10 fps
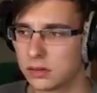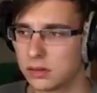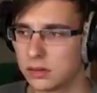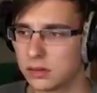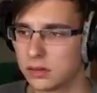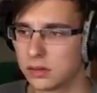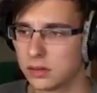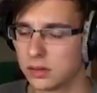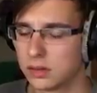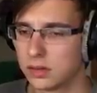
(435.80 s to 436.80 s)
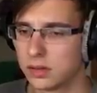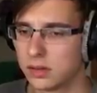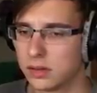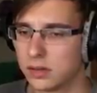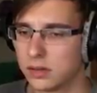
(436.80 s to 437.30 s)

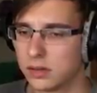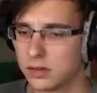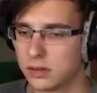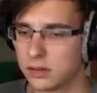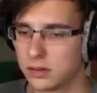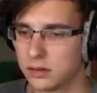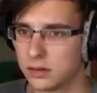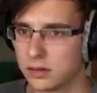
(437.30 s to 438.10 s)
Nothing is said.